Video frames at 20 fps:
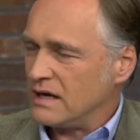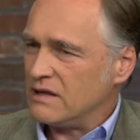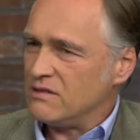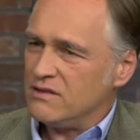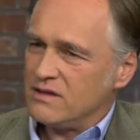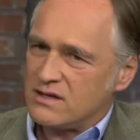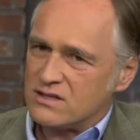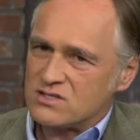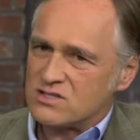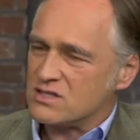And I
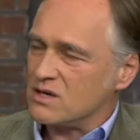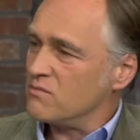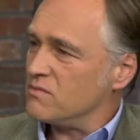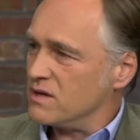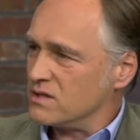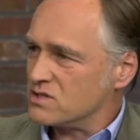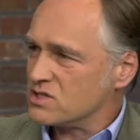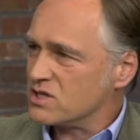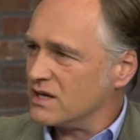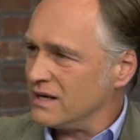think
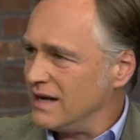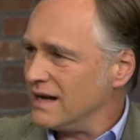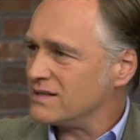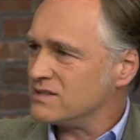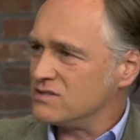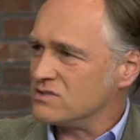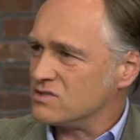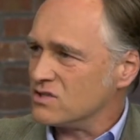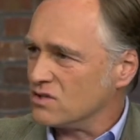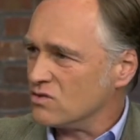it's
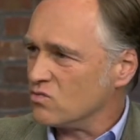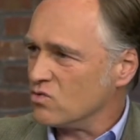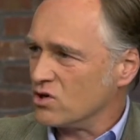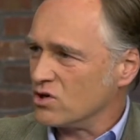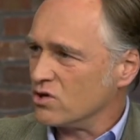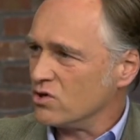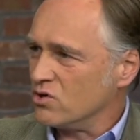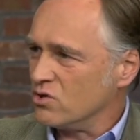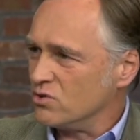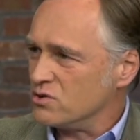connected to the
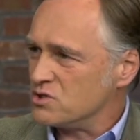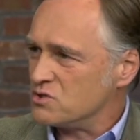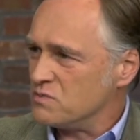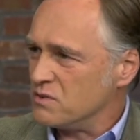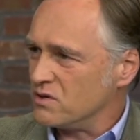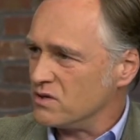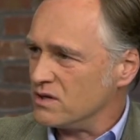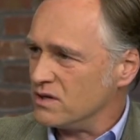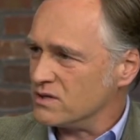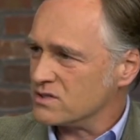work of the Holy
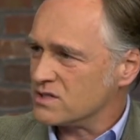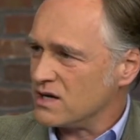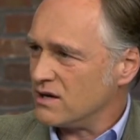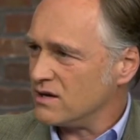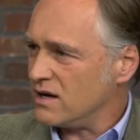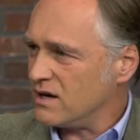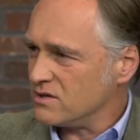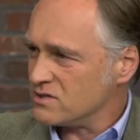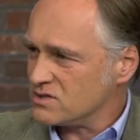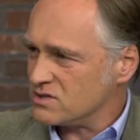Spirit in us.
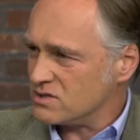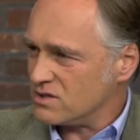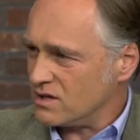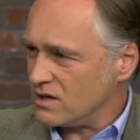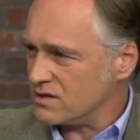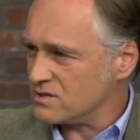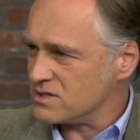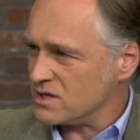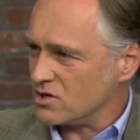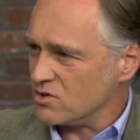How does
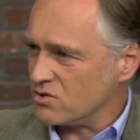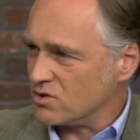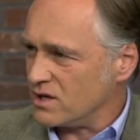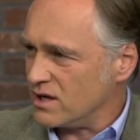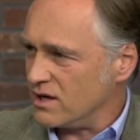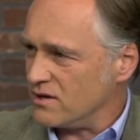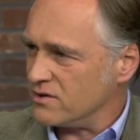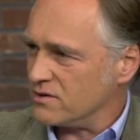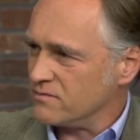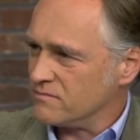that go together?